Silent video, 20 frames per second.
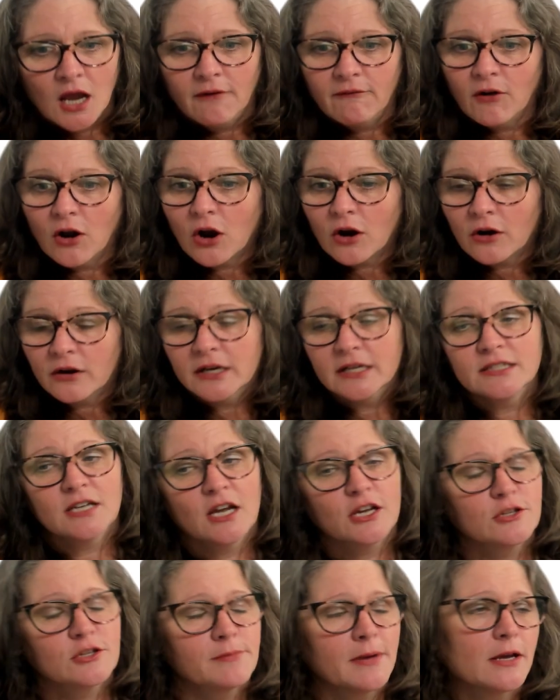I've already
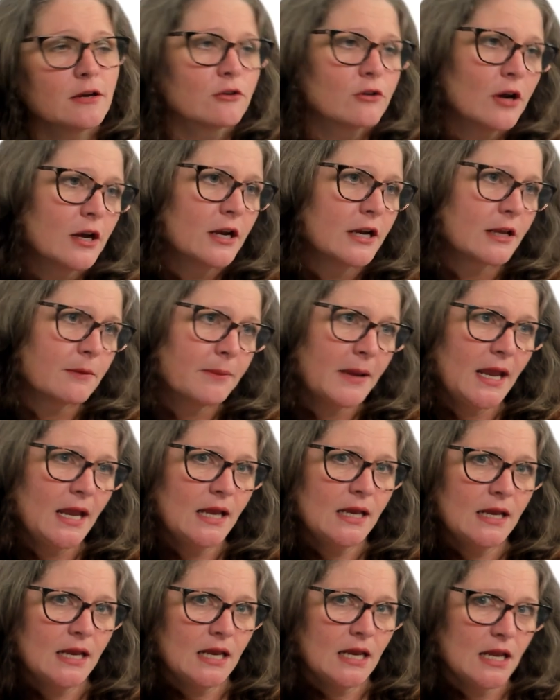talked about chronic
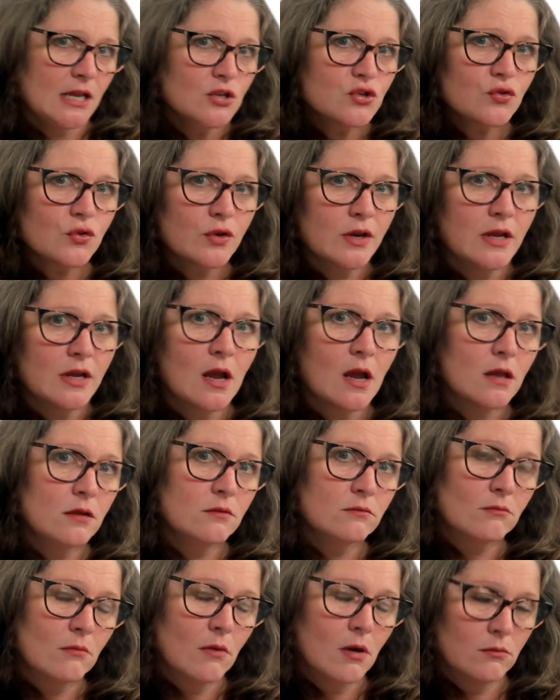pain and injury
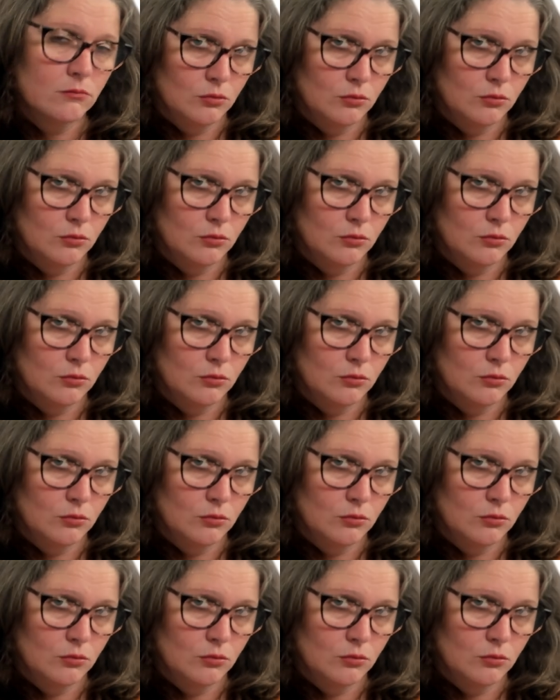on